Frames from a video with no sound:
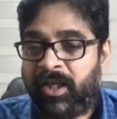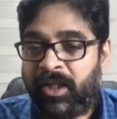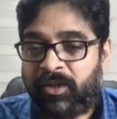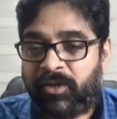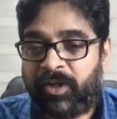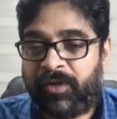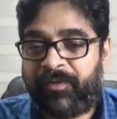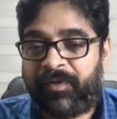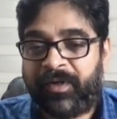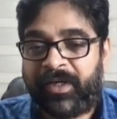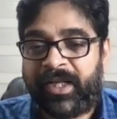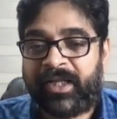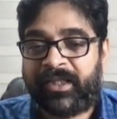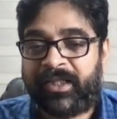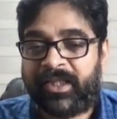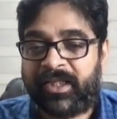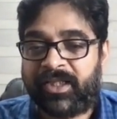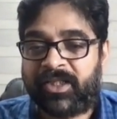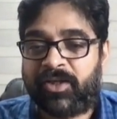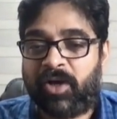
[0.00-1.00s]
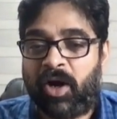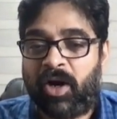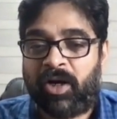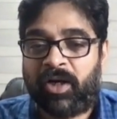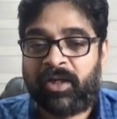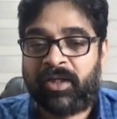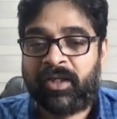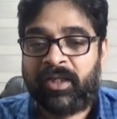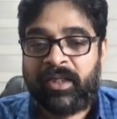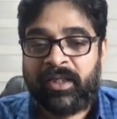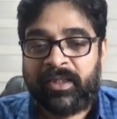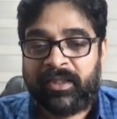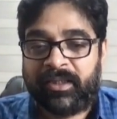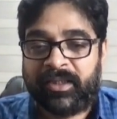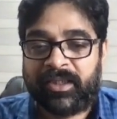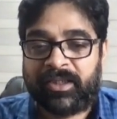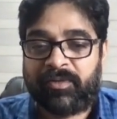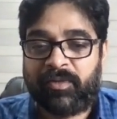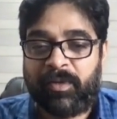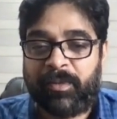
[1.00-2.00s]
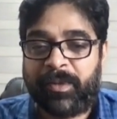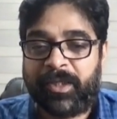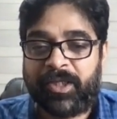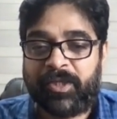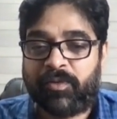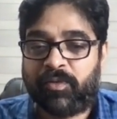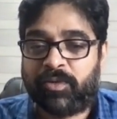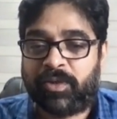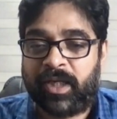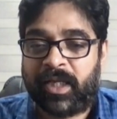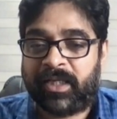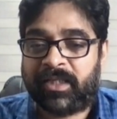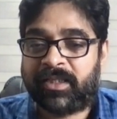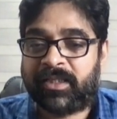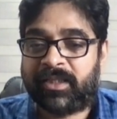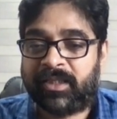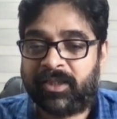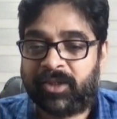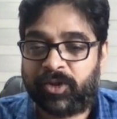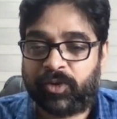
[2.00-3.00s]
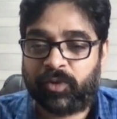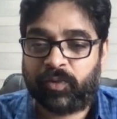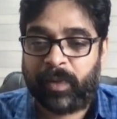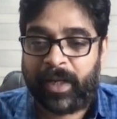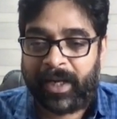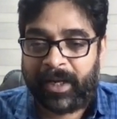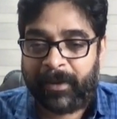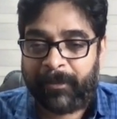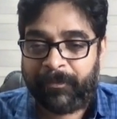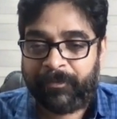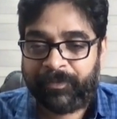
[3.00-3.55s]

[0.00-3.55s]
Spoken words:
So if you take this dot, this will be useless. 2a.